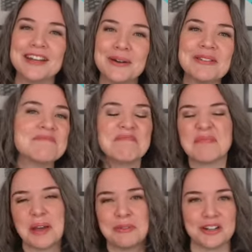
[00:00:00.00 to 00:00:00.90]
you know what?
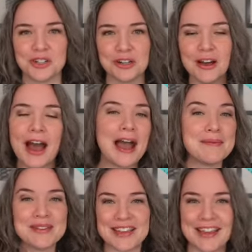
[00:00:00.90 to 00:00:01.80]
I'm not sure.
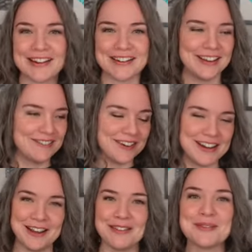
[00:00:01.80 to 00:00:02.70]
I'm in Canada and
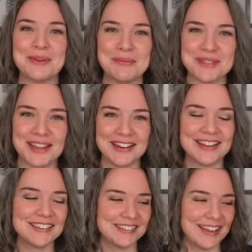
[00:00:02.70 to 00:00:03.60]
right now this website
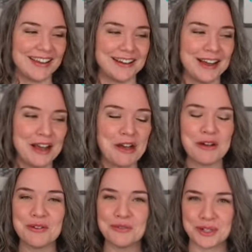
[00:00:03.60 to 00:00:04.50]
is saying
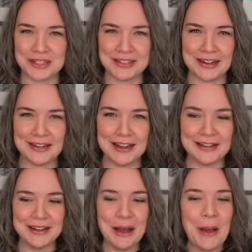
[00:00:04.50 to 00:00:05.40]

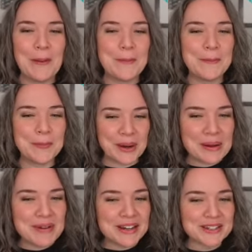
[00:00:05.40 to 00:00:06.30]
14.99 but
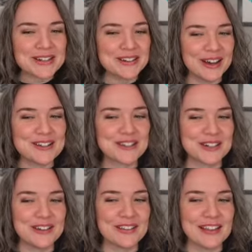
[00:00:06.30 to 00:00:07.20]
I'm actually not
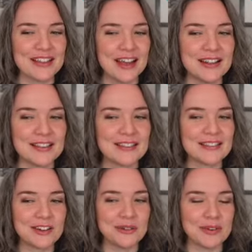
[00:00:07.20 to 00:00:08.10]
sure that
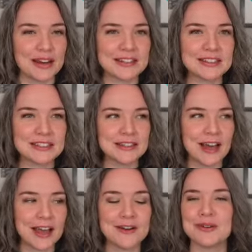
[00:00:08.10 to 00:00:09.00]
that's correct.
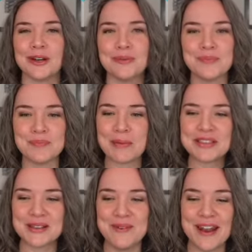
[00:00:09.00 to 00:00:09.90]
I don't know. Maybe
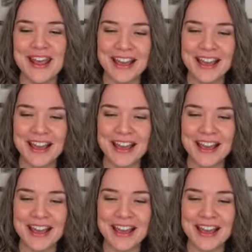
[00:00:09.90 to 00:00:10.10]
someone